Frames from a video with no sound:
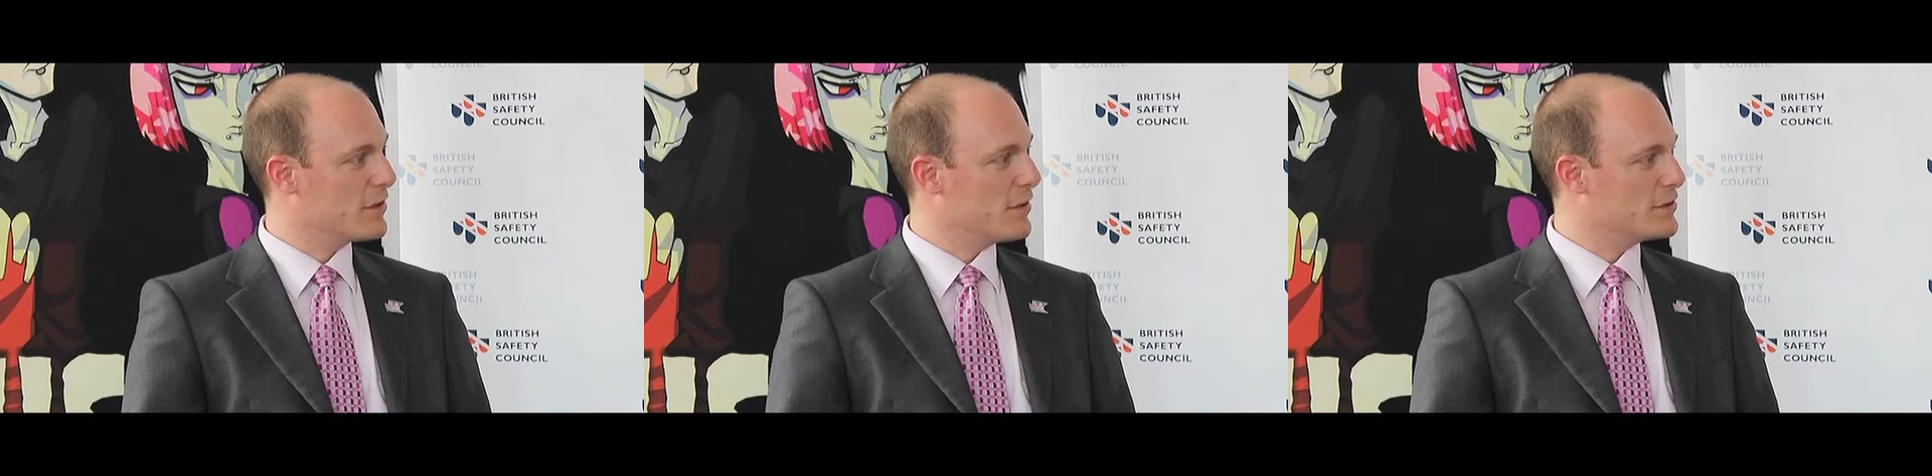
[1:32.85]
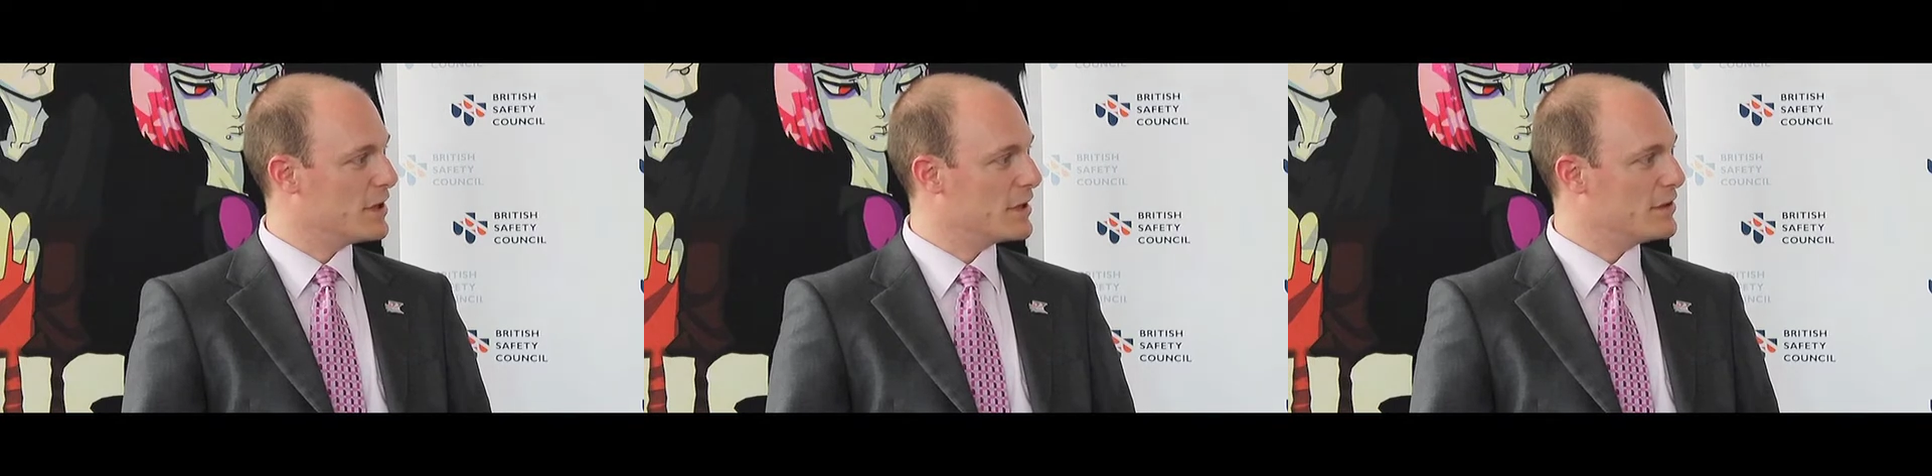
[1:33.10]

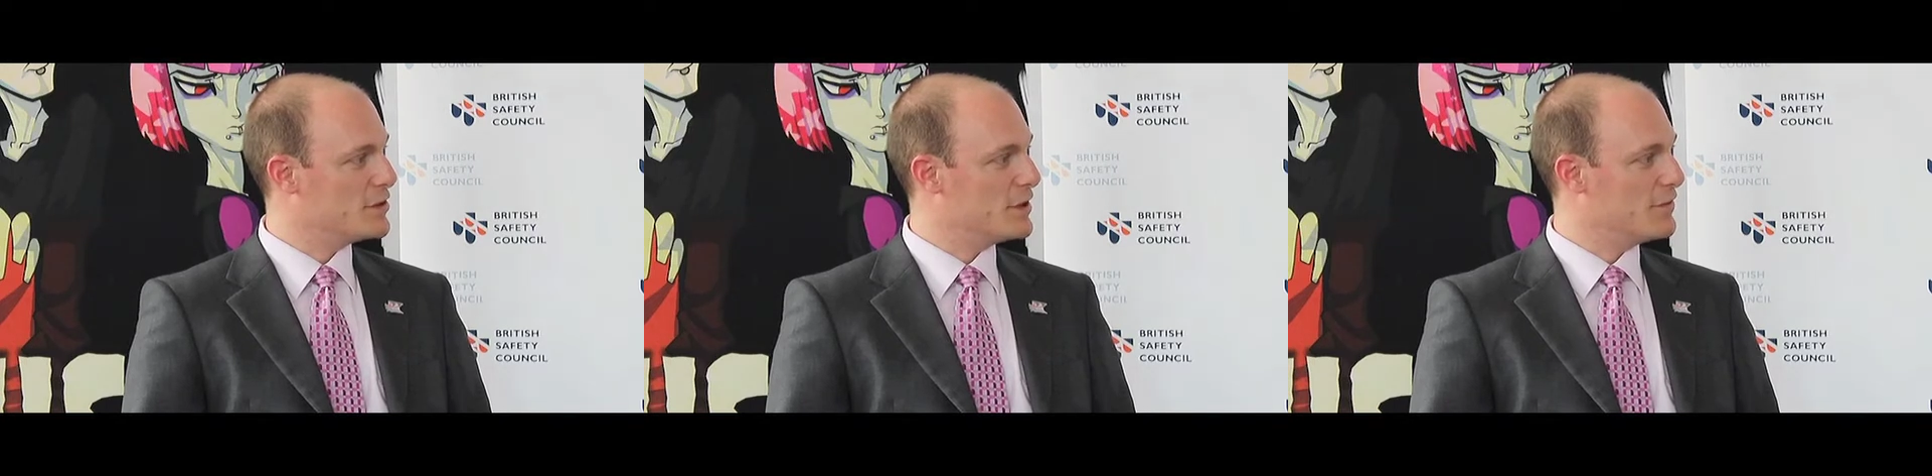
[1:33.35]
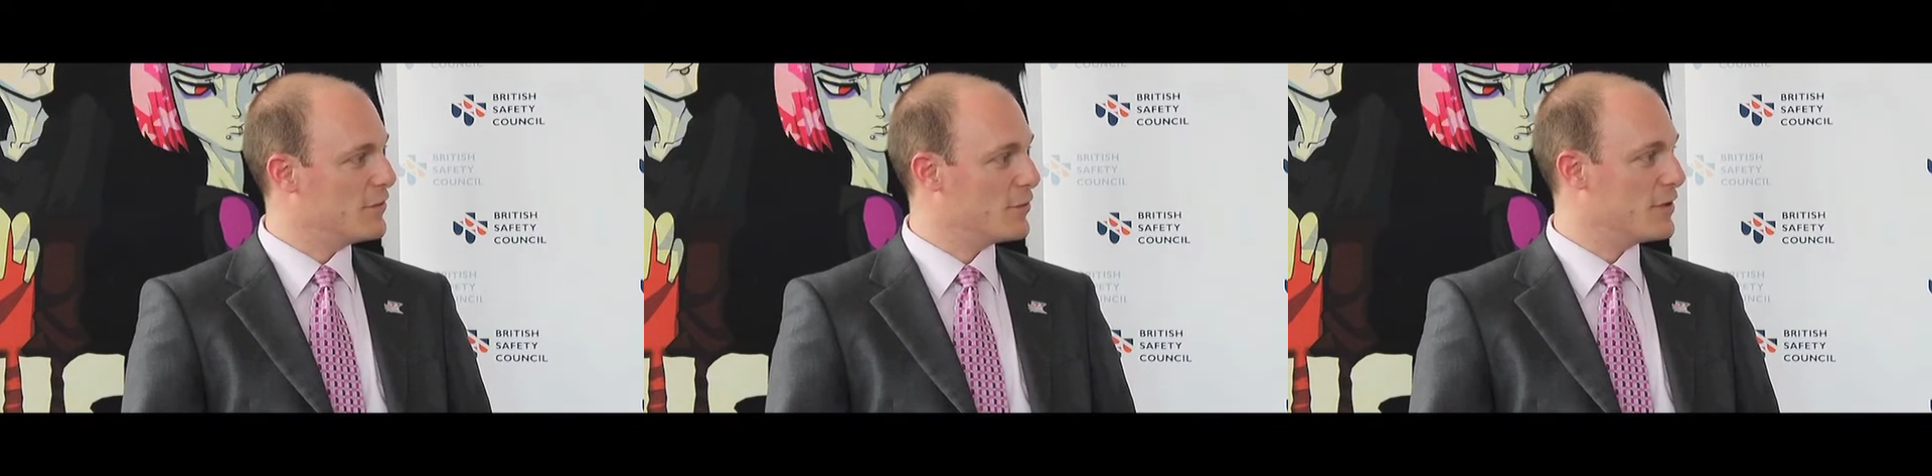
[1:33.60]
contract and
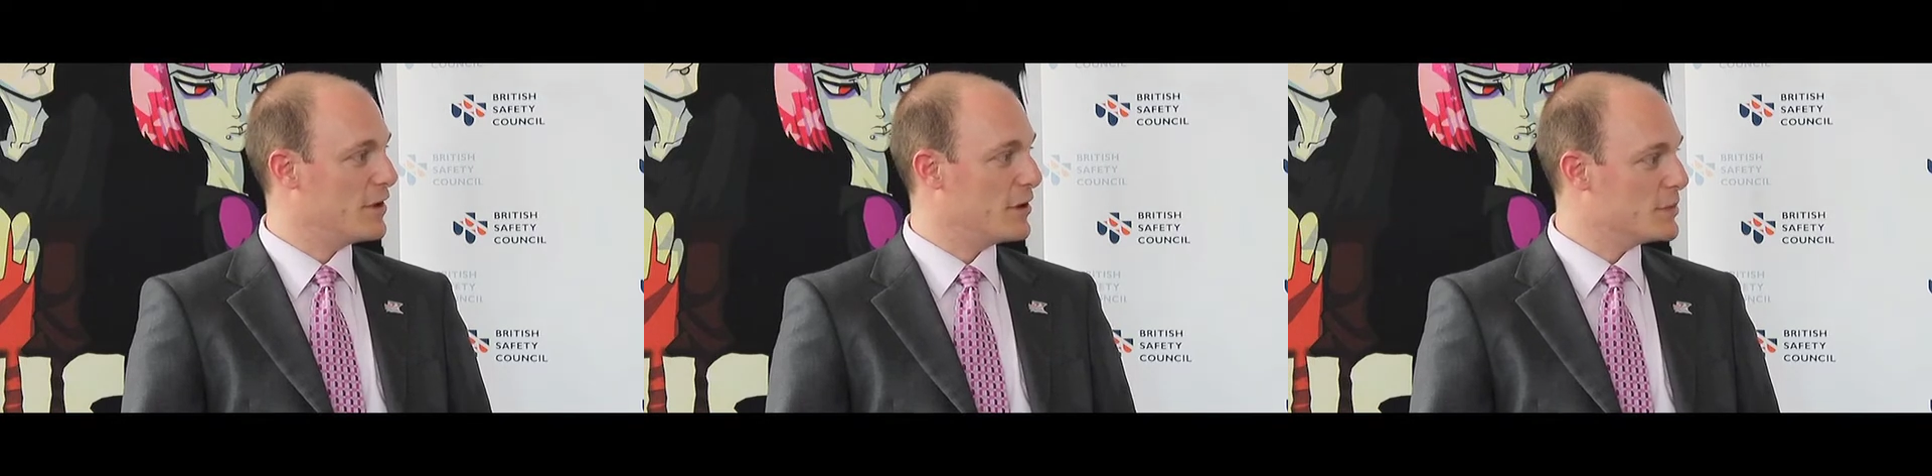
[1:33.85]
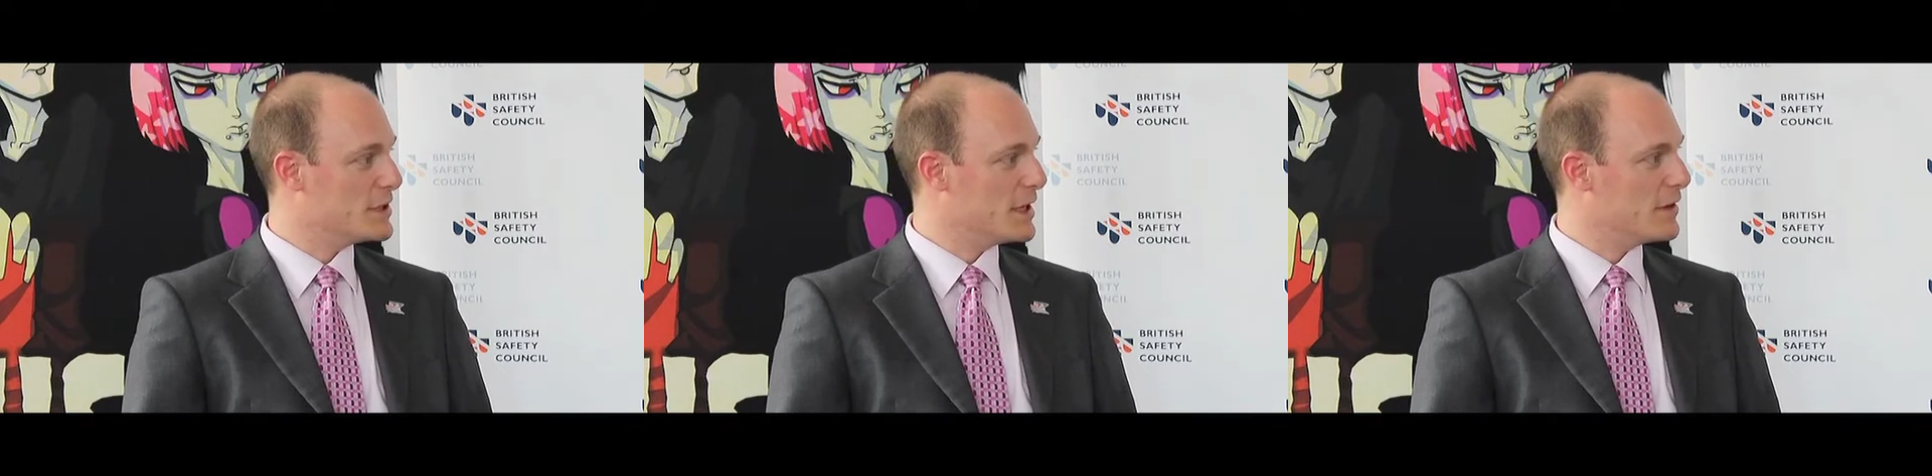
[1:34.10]
achieved 49%
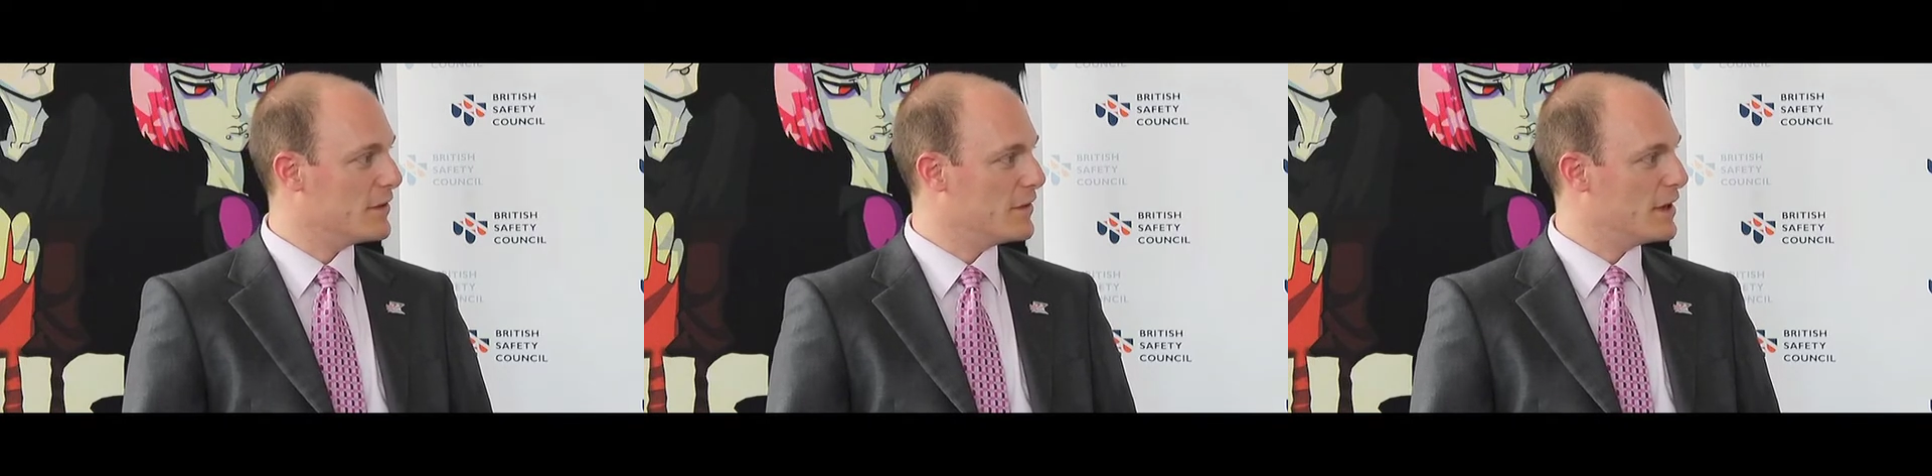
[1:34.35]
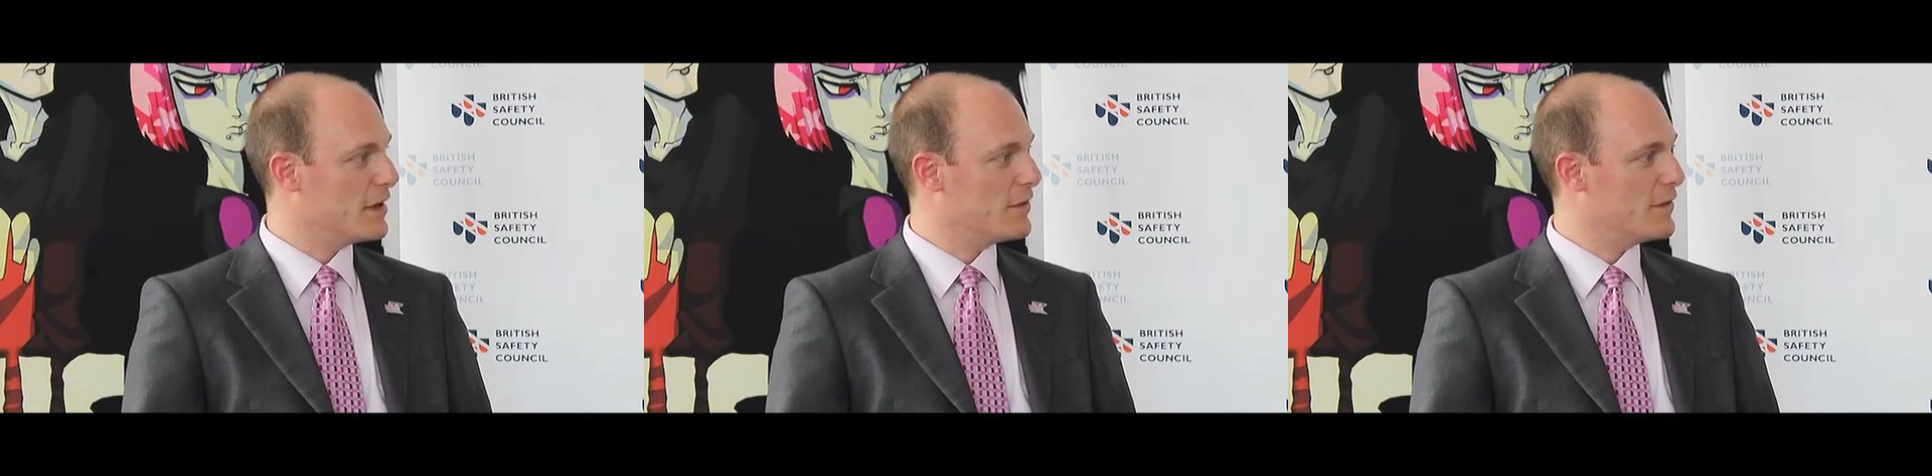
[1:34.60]
at
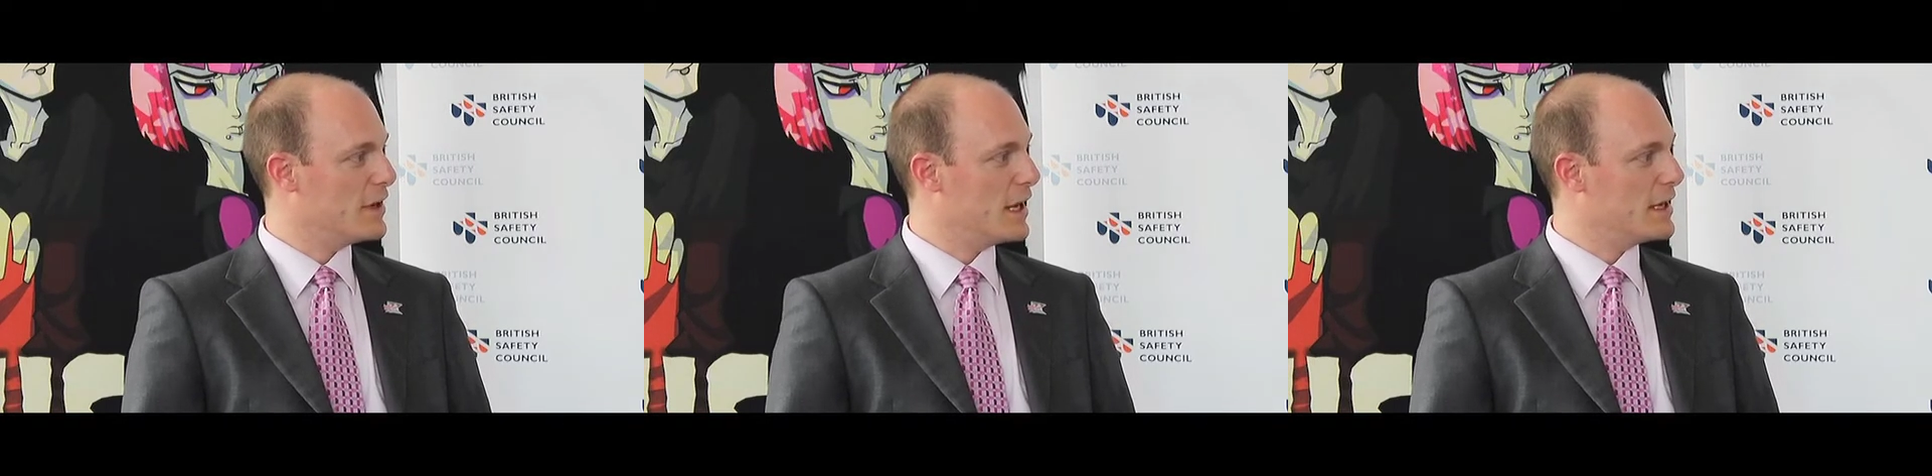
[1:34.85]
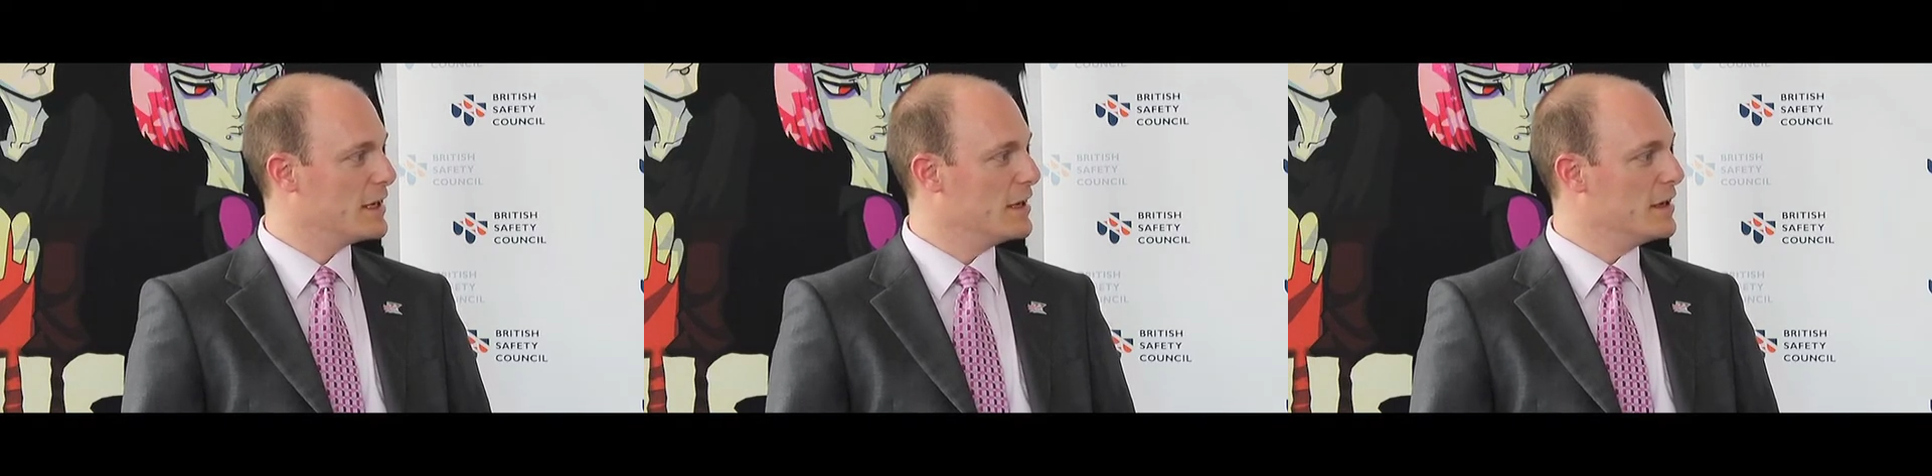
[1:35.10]
the end of the day,